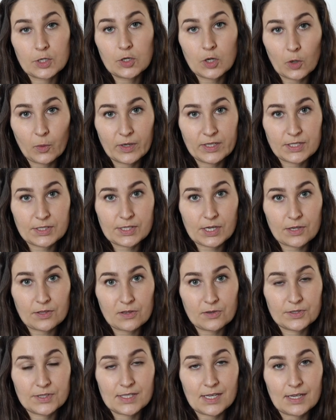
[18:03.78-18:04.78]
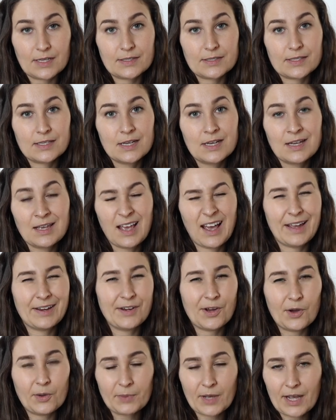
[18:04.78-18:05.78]
to know when to start those seeds. I
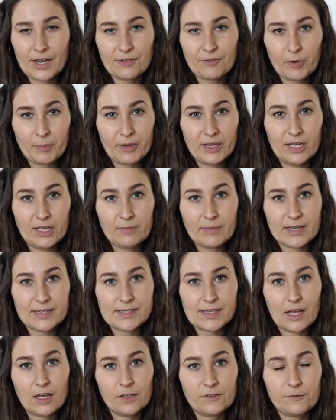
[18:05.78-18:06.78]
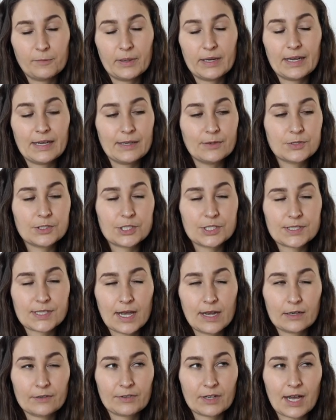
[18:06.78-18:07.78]
know I'm kind of repeating myself, but it was just
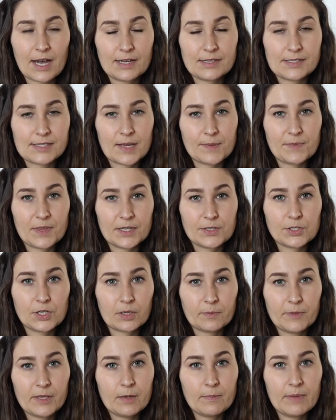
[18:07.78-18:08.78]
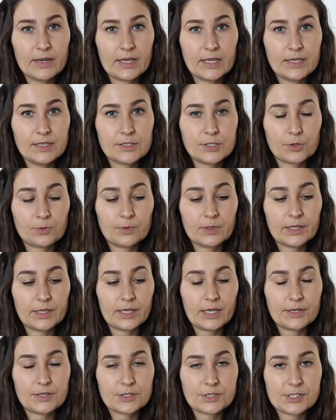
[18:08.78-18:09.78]
kind of a concept that took me a minute to
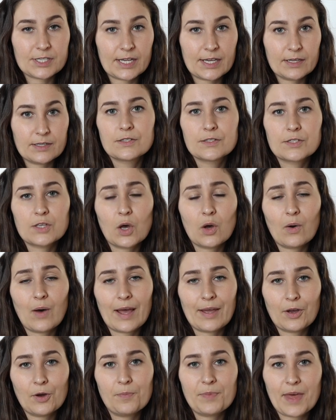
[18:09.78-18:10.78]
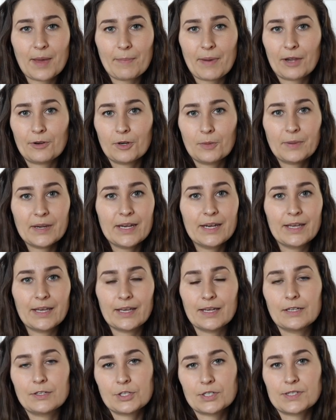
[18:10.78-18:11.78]
really understand, so I hope that by repeating
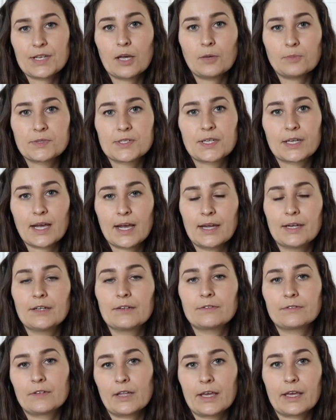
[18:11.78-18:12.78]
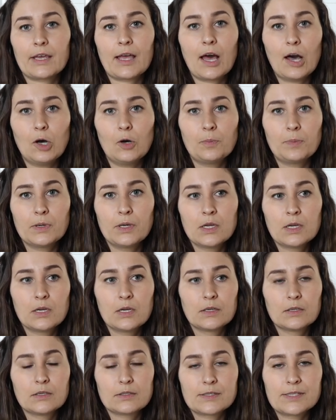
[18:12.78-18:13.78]
it, it just helps to kind of like help
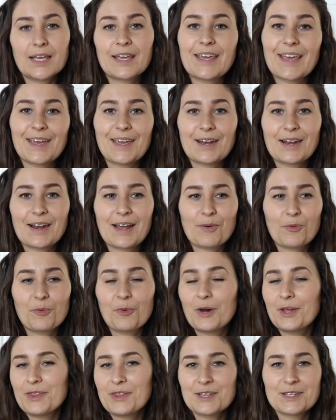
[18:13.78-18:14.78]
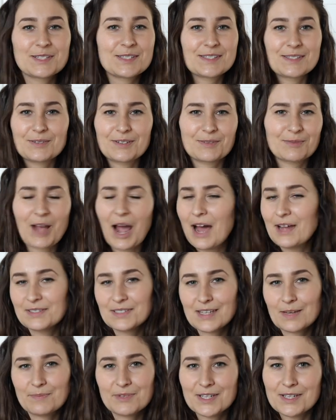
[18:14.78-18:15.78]
sink in what this
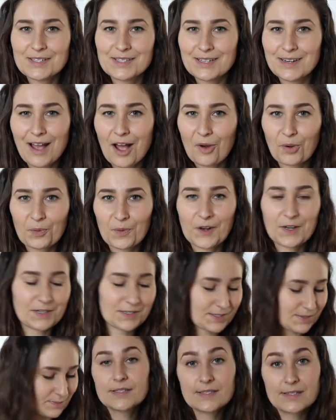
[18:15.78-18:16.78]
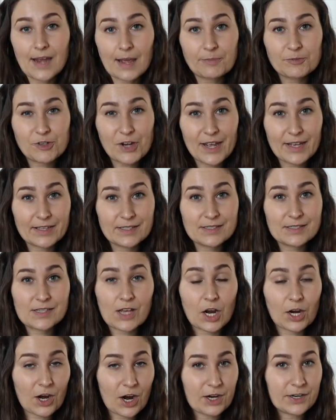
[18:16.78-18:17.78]
concept is and how it works. Snapdragons
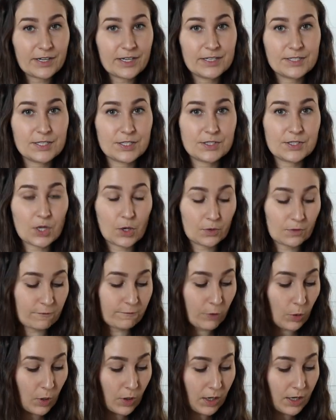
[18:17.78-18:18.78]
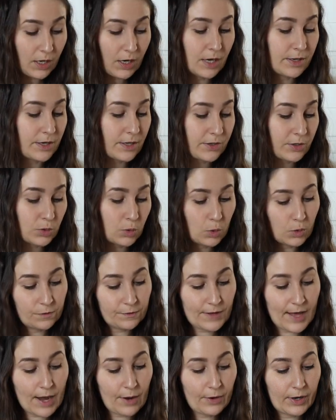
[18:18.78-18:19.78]
are hardy to zone 4, another cool
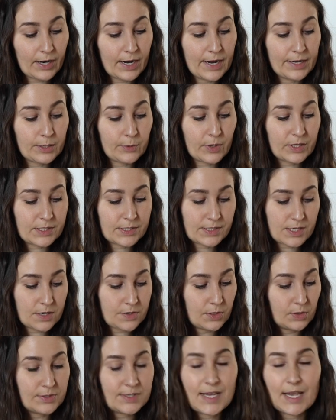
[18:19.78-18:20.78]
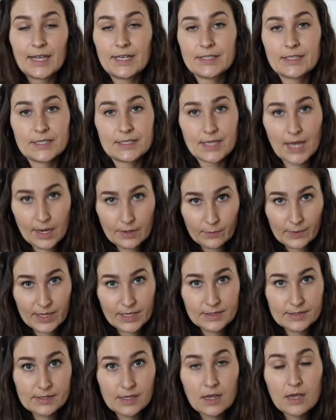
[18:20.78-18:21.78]
flower, and you want to start those 8 to 10
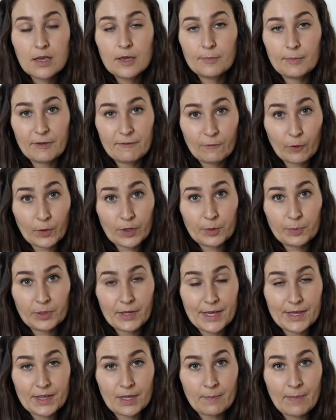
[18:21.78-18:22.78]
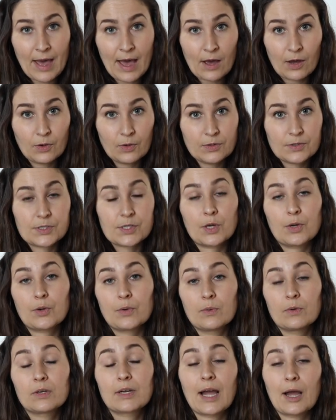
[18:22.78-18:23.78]
weeks before you plant them out,
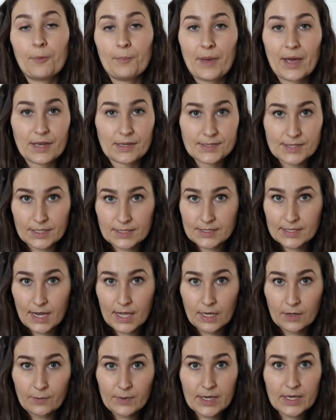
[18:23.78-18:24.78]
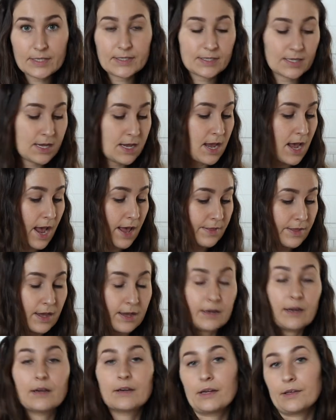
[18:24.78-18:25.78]
so count back 6 to 8 weeks, and
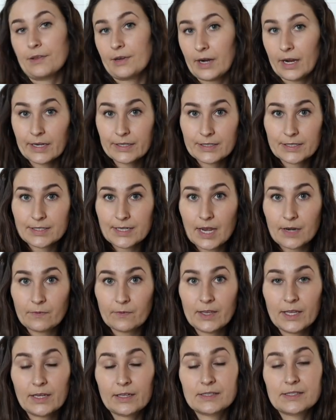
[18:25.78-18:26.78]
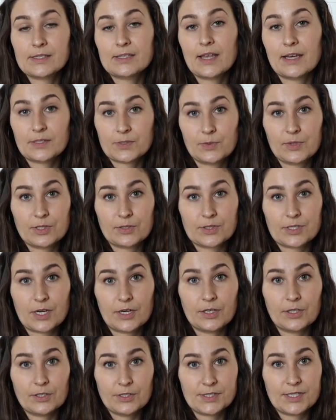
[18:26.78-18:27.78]
then another 8 to 10 weeks, that's when you
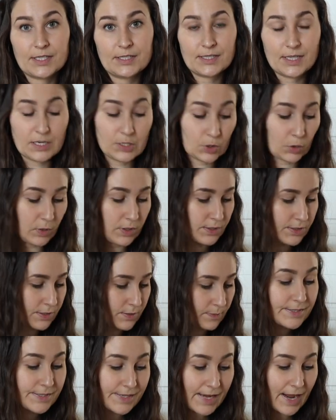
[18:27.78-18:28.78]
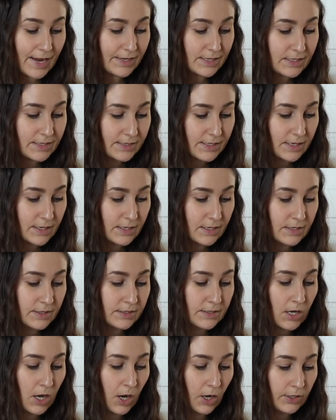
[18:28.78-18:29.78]
start your seeds indoors. Statice
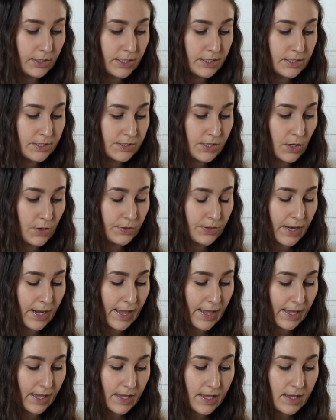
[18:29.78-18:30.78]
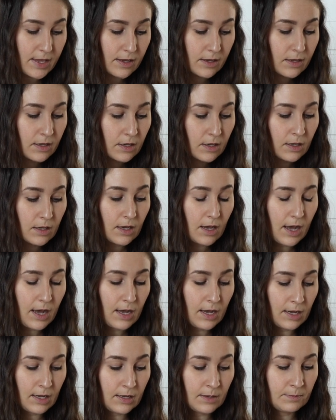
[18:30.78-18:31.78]
is hardy to zone 8,
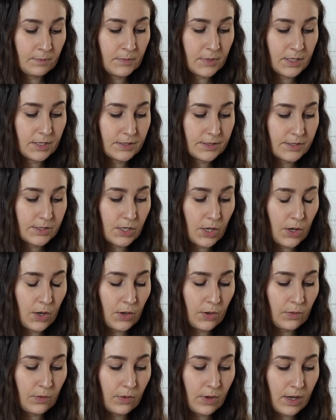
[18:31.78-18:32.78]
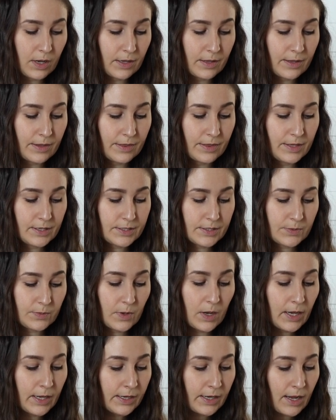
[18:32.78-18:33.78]
um, so this
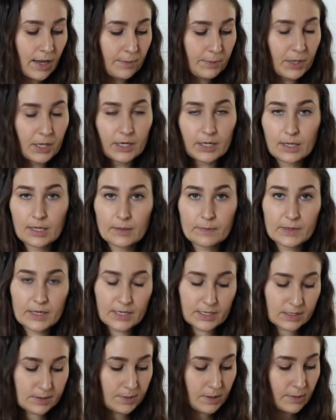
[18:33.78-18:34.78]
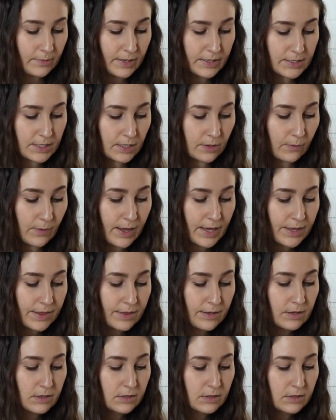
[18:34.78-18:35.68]
one I'm going to be experimenting with.